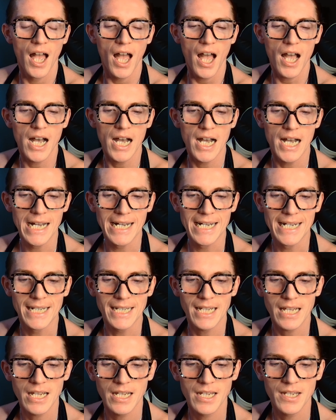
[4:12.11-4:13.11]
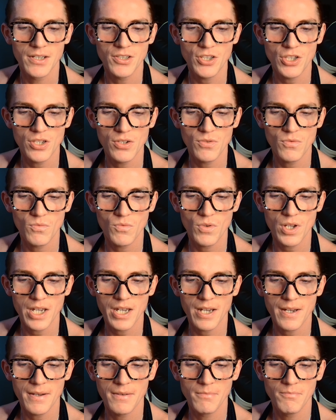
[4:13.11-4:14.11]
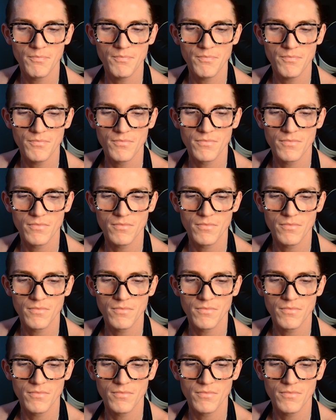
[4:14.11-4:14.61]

oh god,